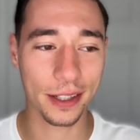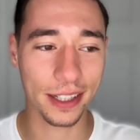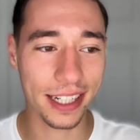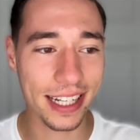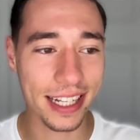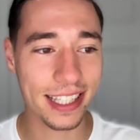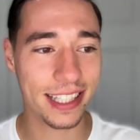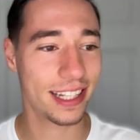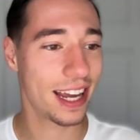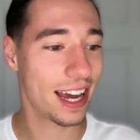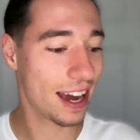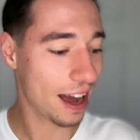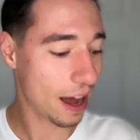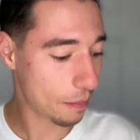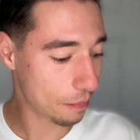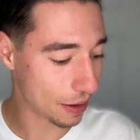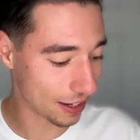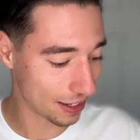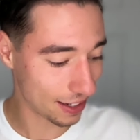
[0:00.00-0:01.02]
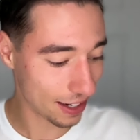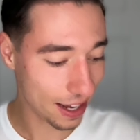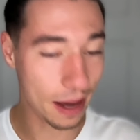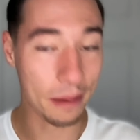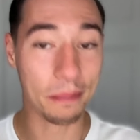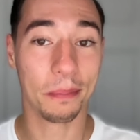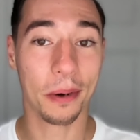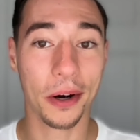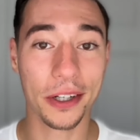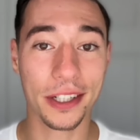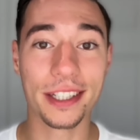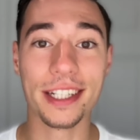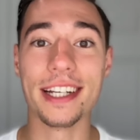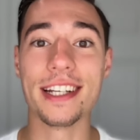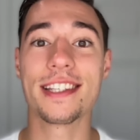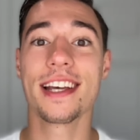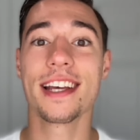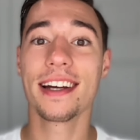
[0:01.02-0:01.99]
list, but important
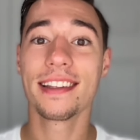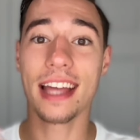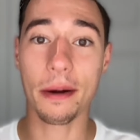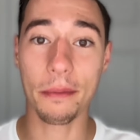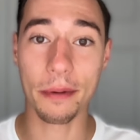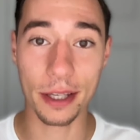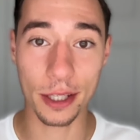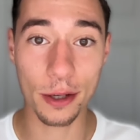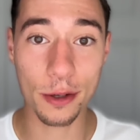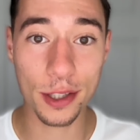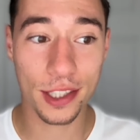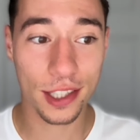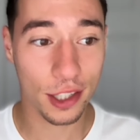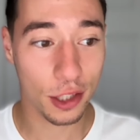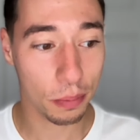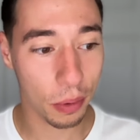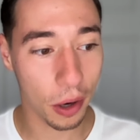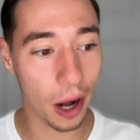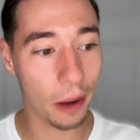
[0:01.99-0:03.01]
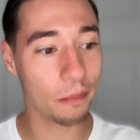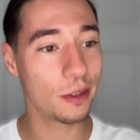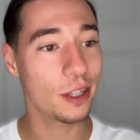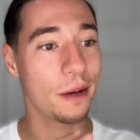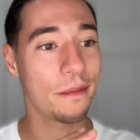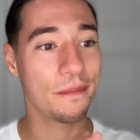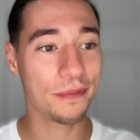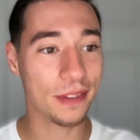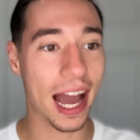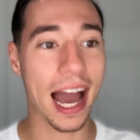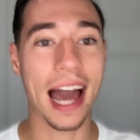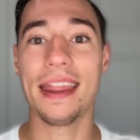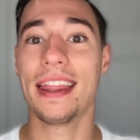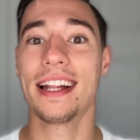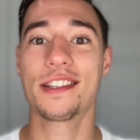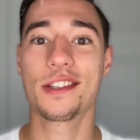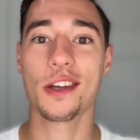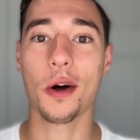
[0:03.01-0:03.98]
is that we use this prompt, and
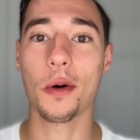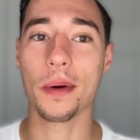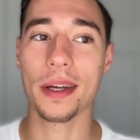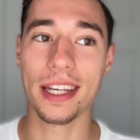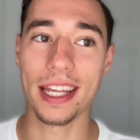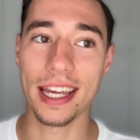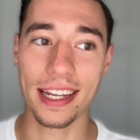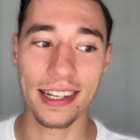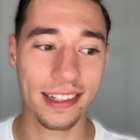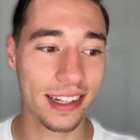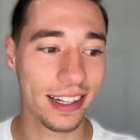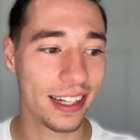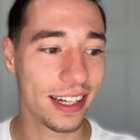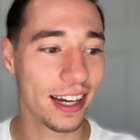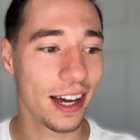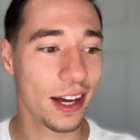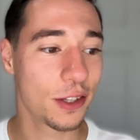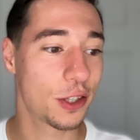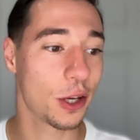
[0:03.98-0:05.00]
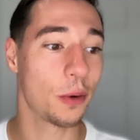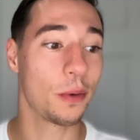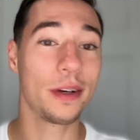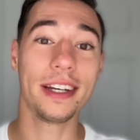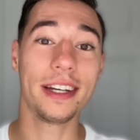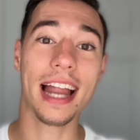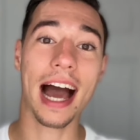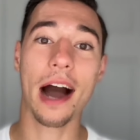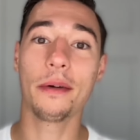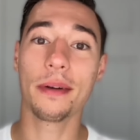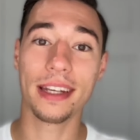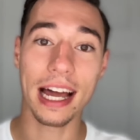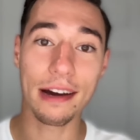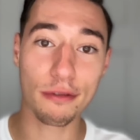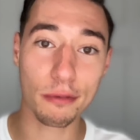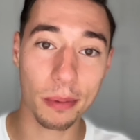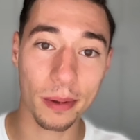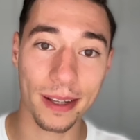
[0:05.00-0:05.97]
that's all we need. So now
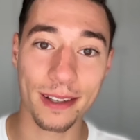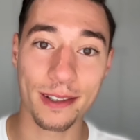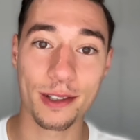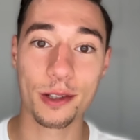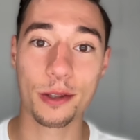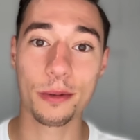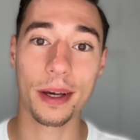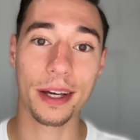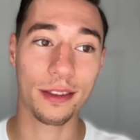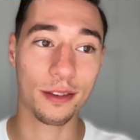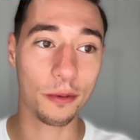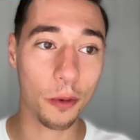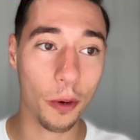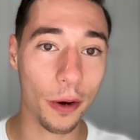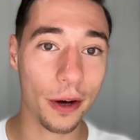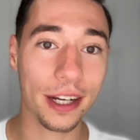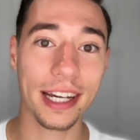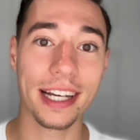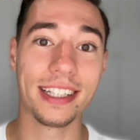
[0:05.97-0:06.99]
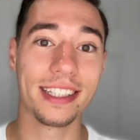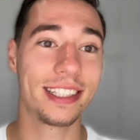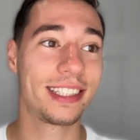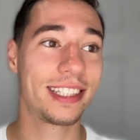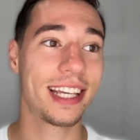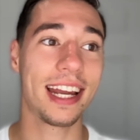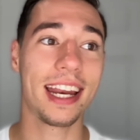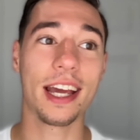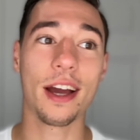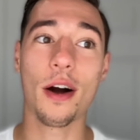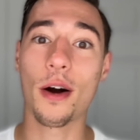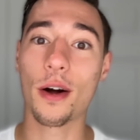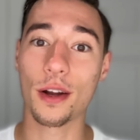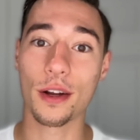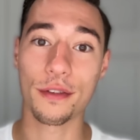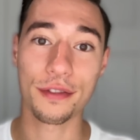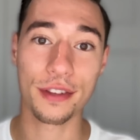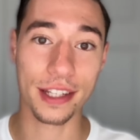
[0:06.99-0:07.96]
Lovable is doing the work in setting all
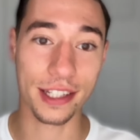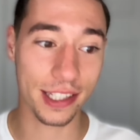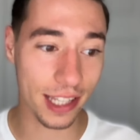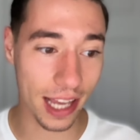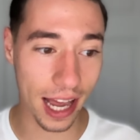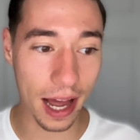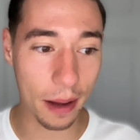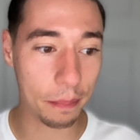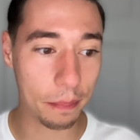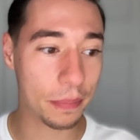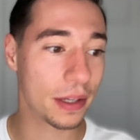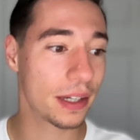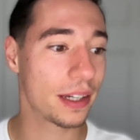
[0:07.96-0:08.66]
of this up,